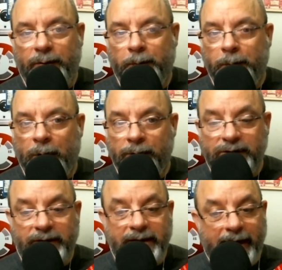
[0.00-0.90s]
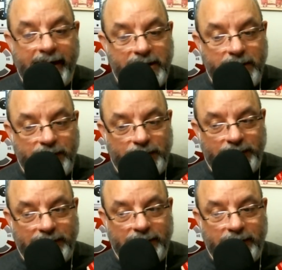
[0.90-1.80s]
mostly like
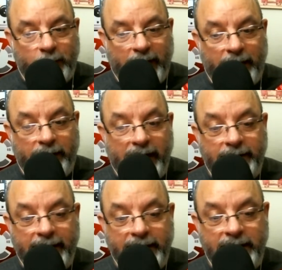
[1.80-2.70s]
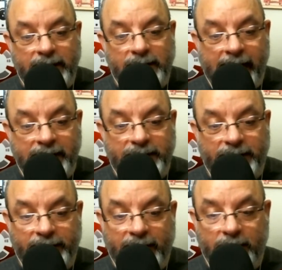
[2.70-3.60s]
usual, where they let in a
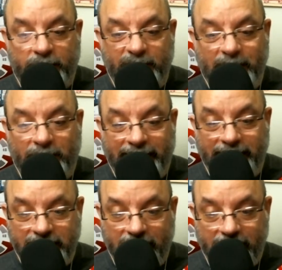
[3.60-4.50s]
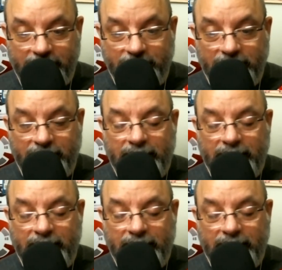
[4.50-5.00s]
certain number of people at a time,